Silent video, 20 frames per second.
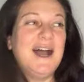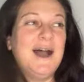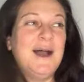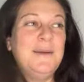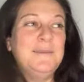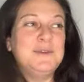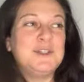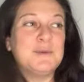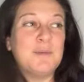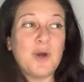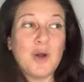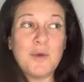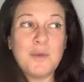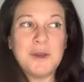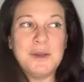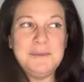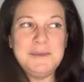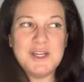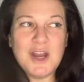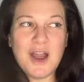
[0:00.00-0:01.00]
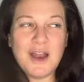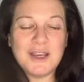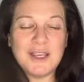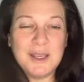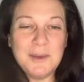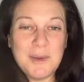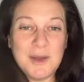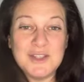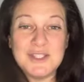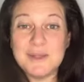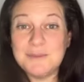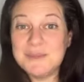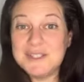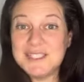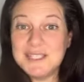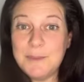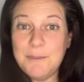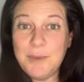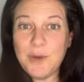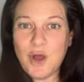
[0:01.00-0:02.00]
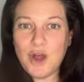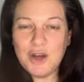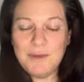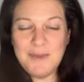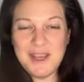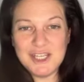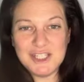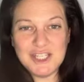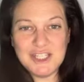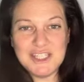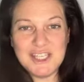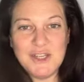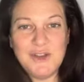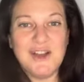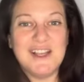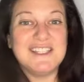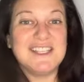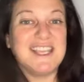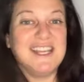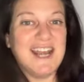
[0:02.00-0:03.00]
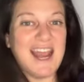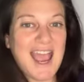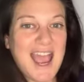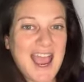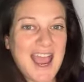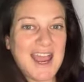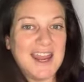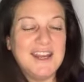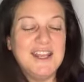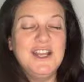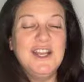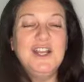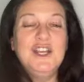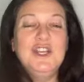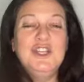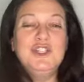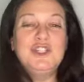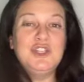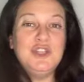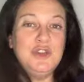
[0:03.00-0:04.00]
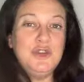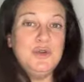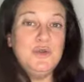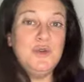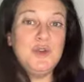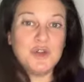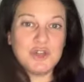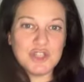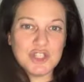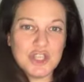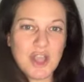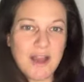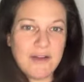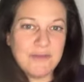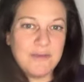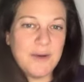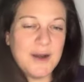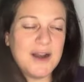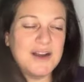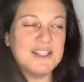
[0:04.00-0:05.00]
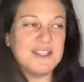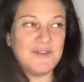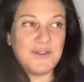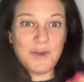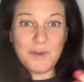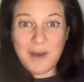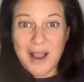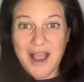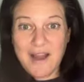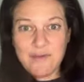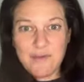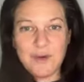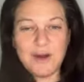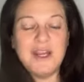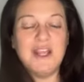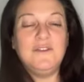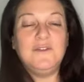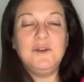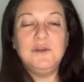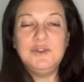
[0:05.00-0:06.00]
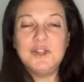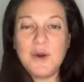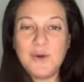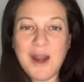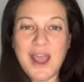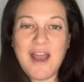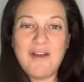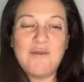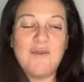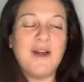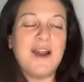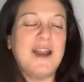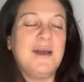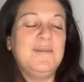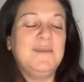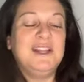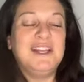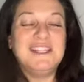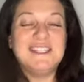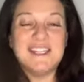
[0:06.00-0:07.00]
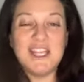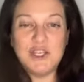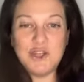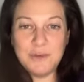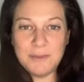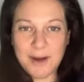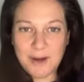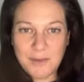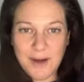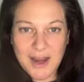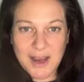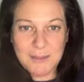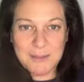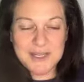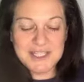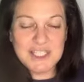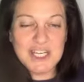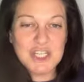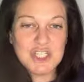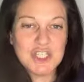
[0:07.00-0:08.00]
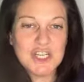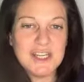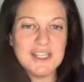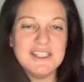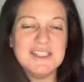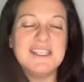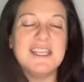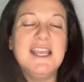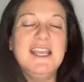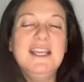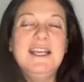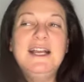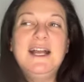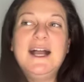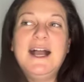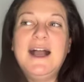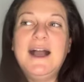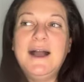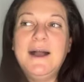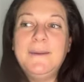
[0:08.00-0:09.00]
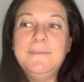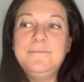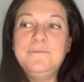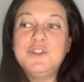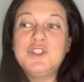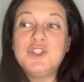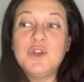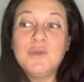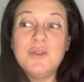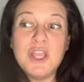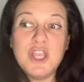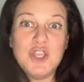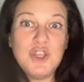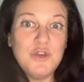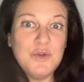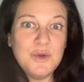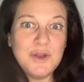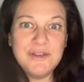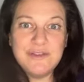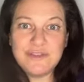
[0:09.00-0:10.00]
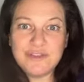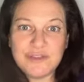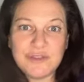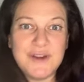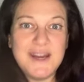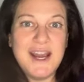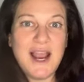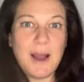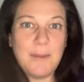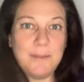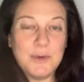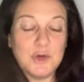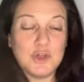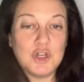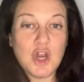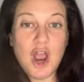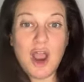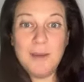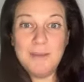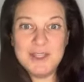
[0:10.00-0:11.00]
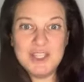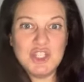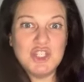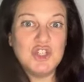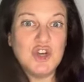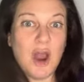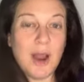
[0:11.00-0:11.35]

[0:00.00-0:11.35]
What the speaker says: Tomorrow we're going to be talking about some simple automations that you guys can add to your softwares if you have one. If you don't have one, I'm going to send you my recommendations so that you can free up your time and